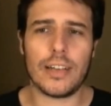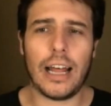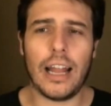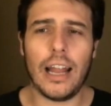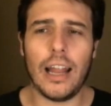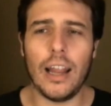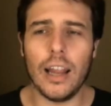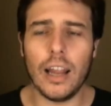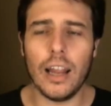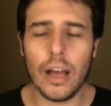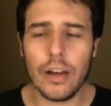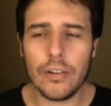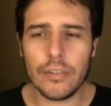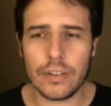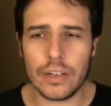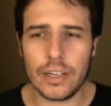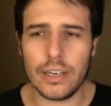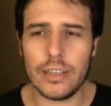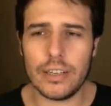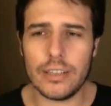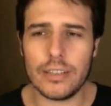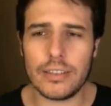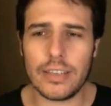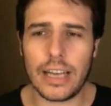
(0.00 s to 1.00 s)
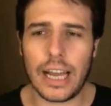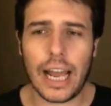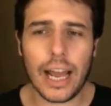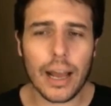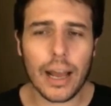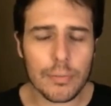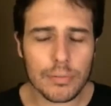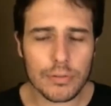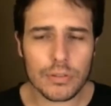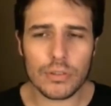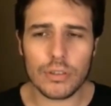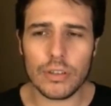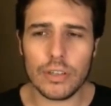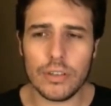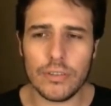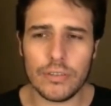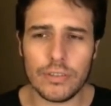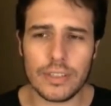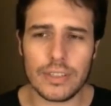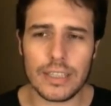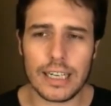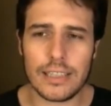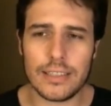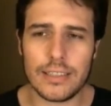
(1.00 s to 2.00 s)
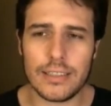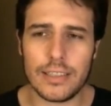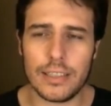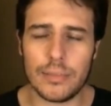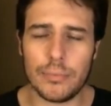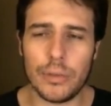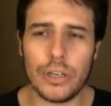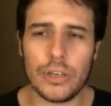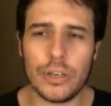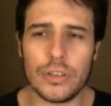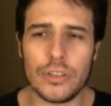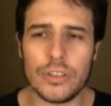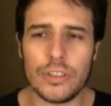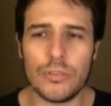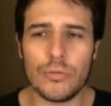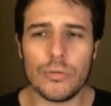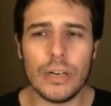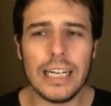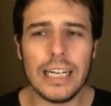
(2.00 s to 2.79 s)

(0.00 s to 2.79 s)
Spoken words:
I love it. It is absolutely fantastic because it really